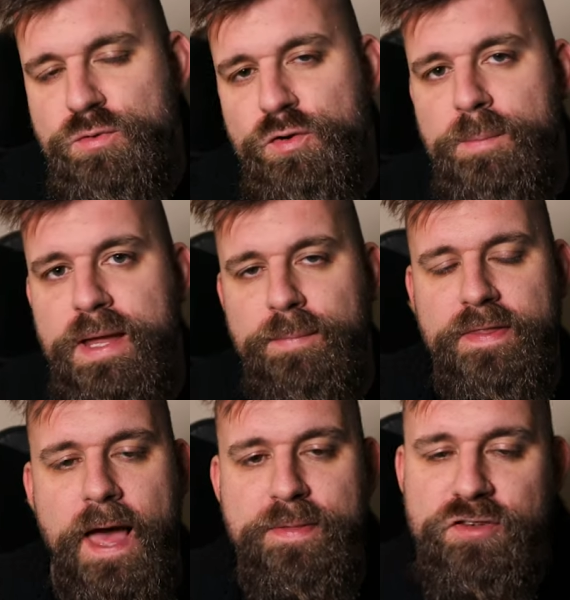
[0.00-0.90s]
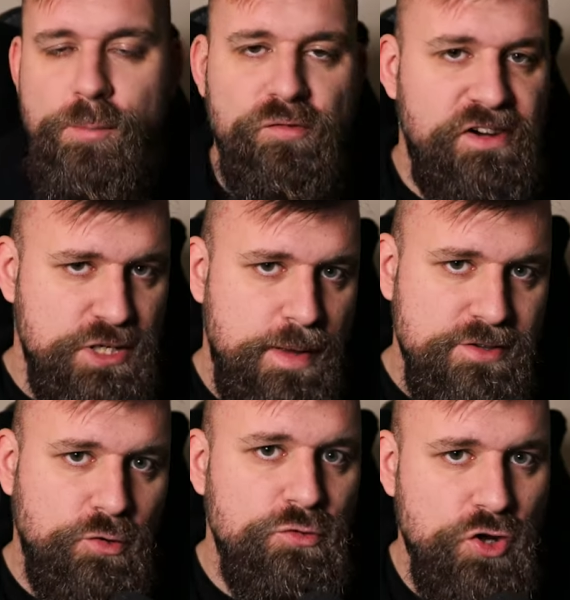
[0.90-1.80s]
What do I mean by that? There's no more
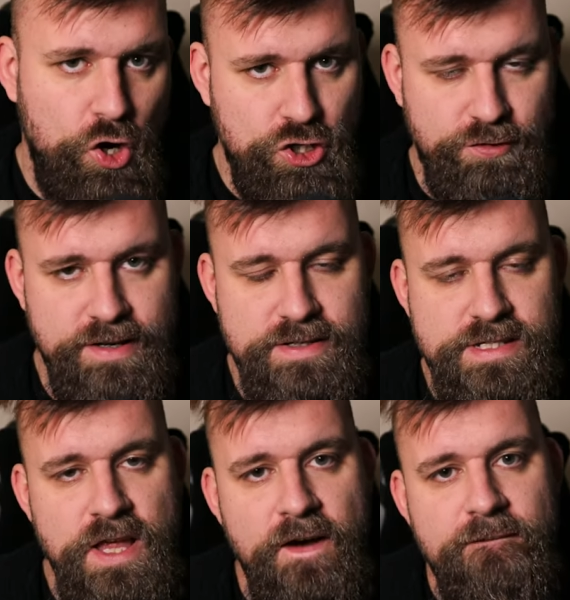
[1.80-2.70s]
regimental doctrines